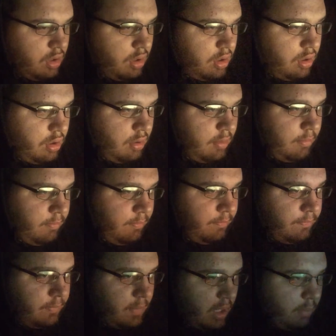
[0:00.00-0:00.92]

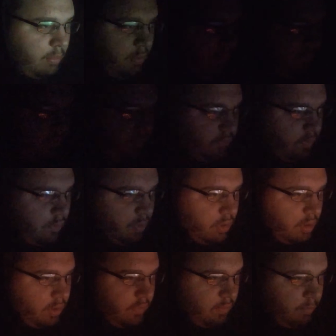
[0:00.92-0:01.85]
I moved to
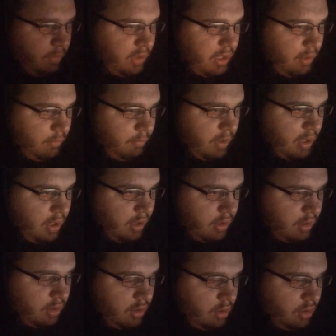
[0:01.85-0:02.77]
Florida, and then we came
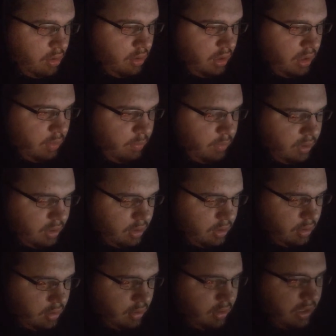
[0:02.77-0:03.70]
back, and
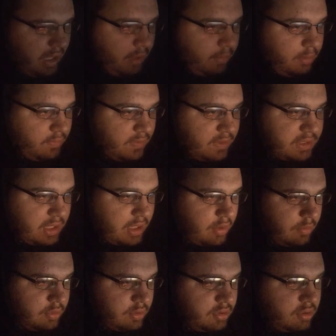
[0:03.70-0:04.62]
we came to this
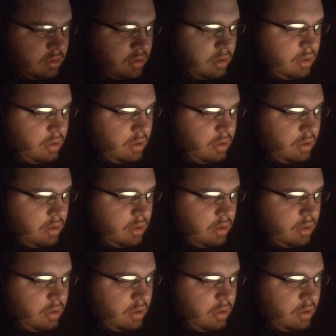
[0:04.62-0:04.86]
house,